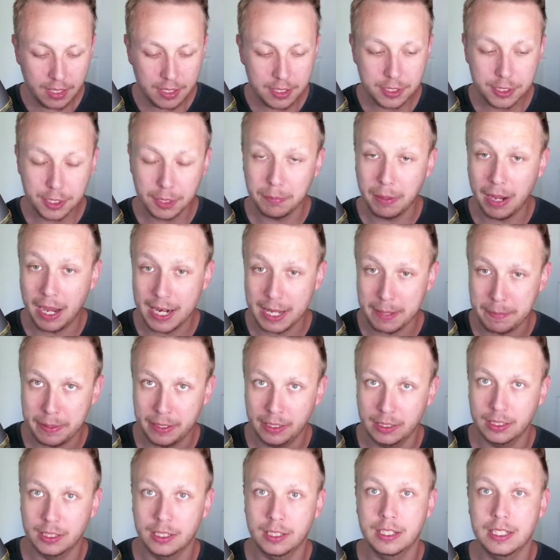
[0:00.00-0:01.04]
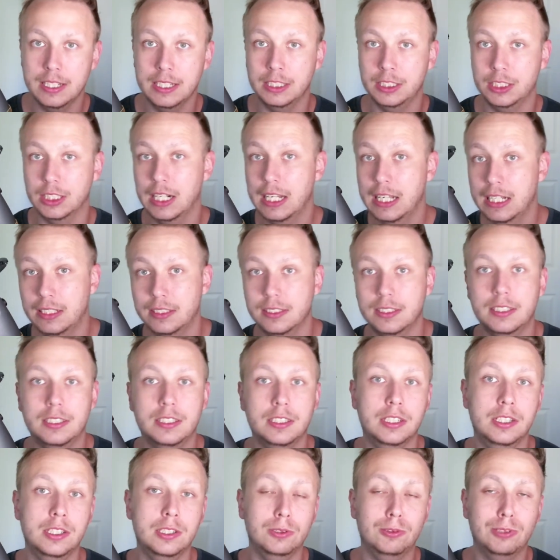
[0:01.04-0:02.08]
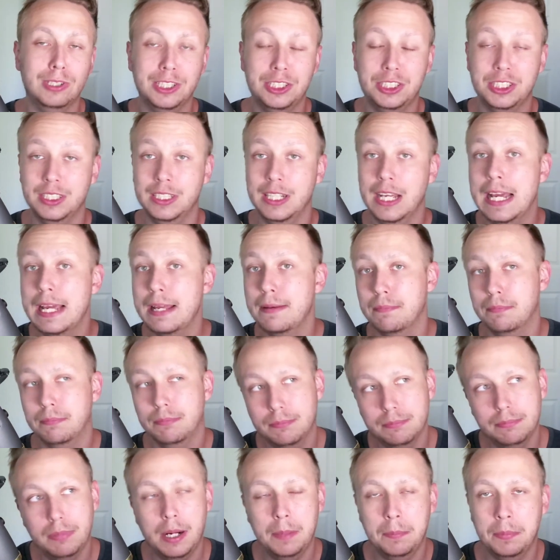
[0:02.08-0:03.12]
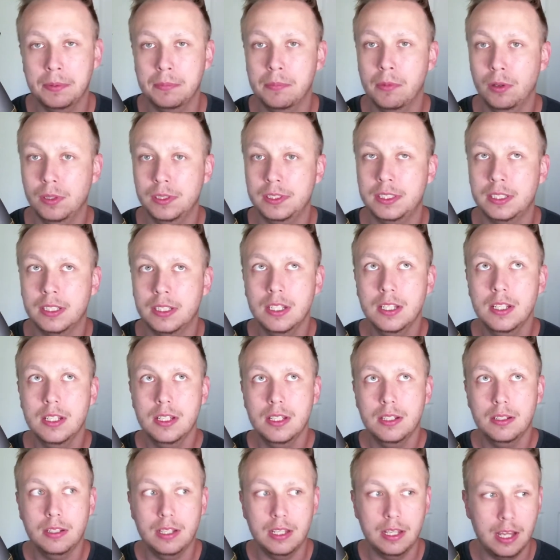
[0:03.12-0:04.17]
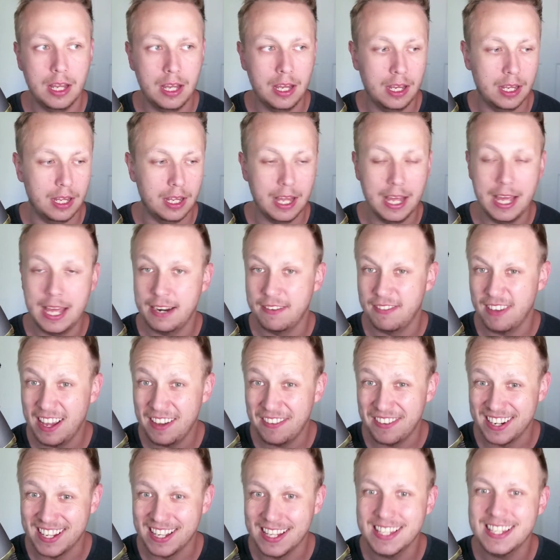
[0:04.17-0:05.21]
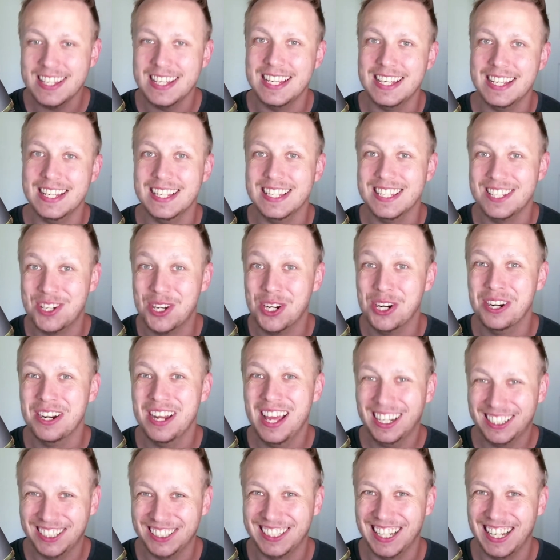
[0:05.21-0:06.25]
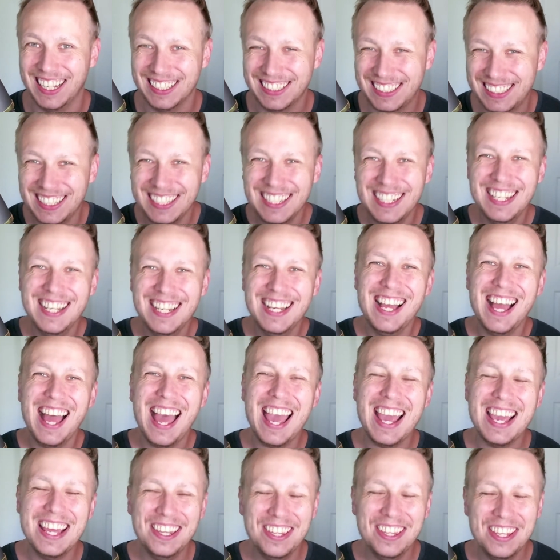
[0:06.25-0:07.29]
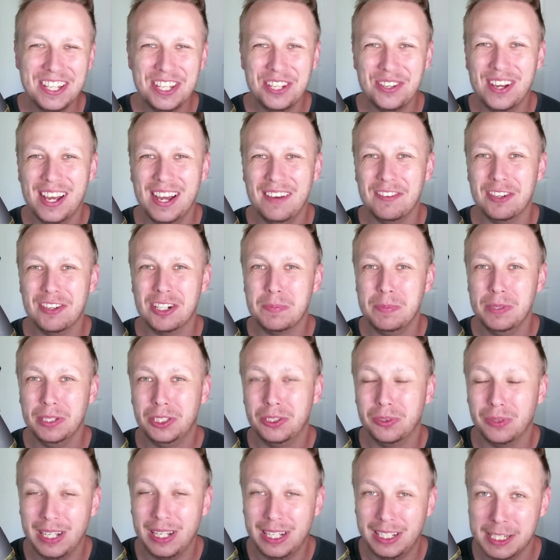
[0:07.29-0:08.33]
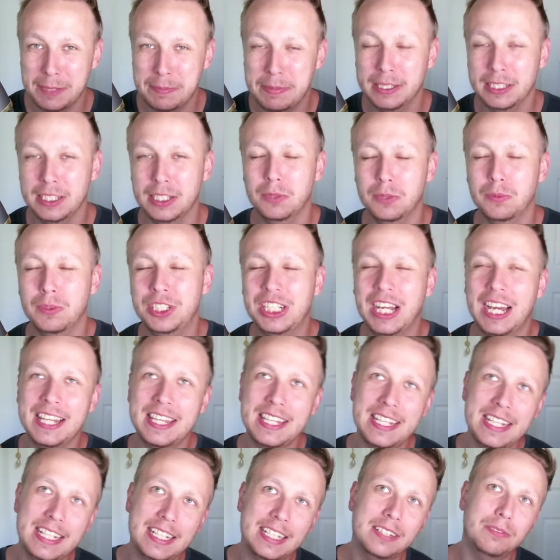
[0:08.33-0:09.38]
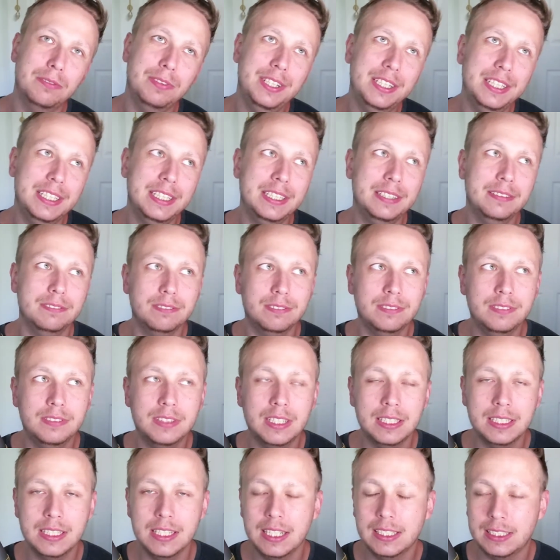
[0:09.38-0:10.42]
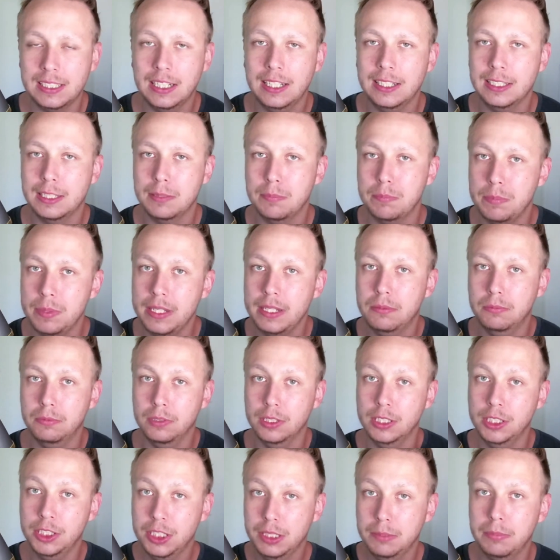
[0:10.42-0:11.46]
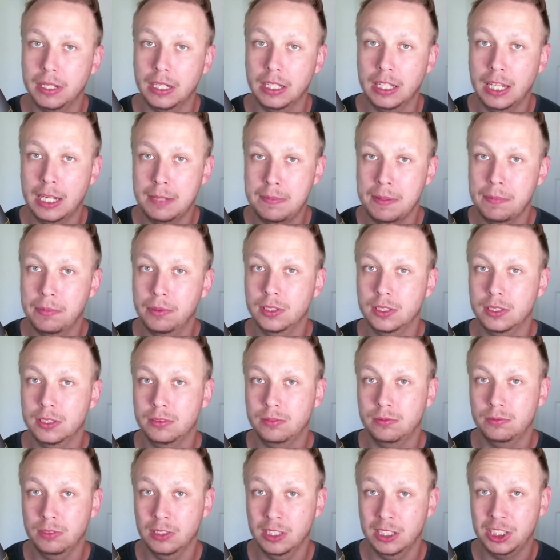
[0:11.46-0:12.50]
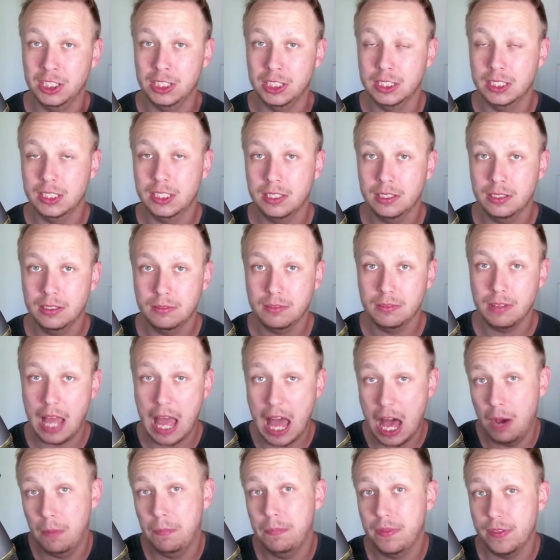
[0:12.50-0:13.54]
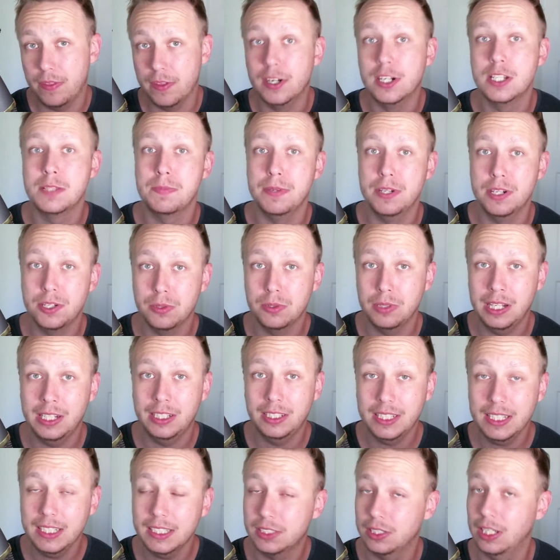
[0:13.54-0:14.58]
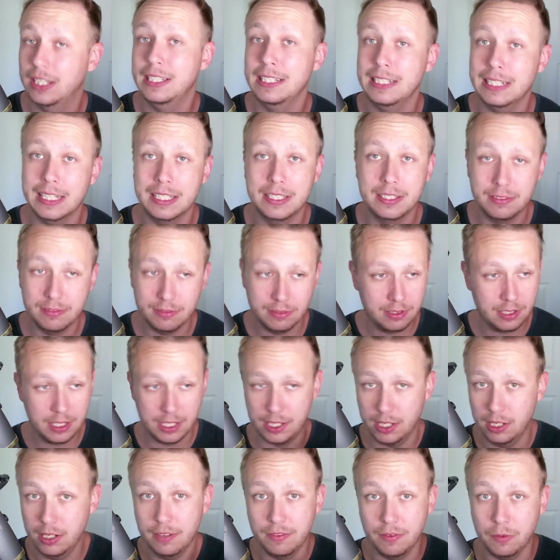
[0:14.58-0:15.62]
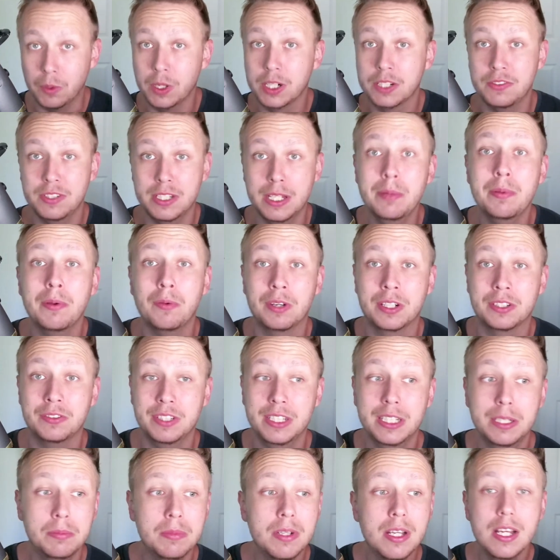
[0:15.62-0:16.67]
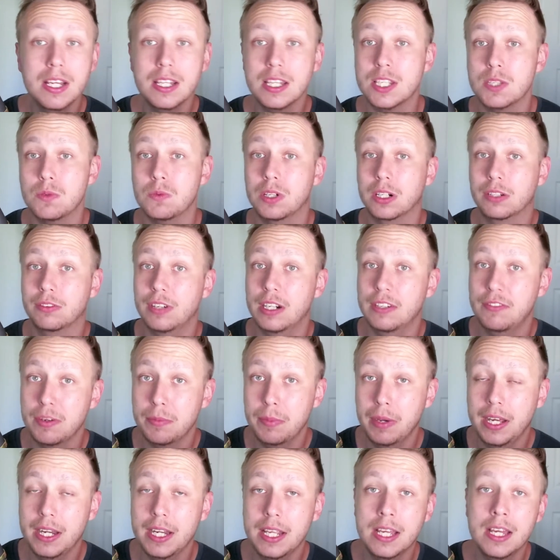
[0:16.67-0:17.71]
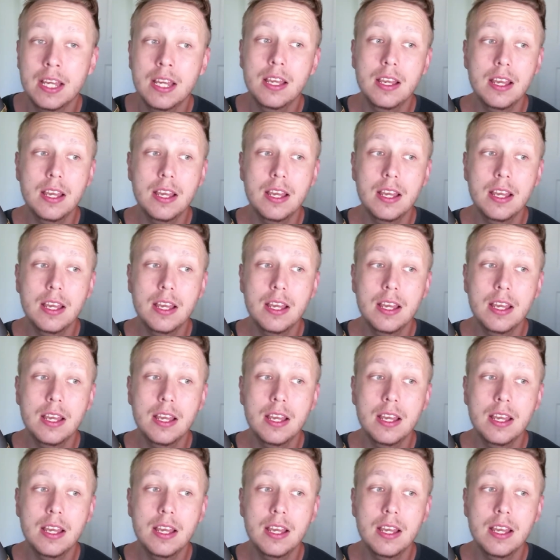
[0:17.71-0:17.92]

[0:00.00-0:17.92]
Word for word: Your body pillar is your health, your nutrition, and probably most uh, evident is your exercise. And then you have your spirituality pillar, which I think really doesn't necessarily have to be religion, but a lot of people's religions help their spirituality. So I think that's, you know, if it works for them, that works for them. It doesn't work for everybody.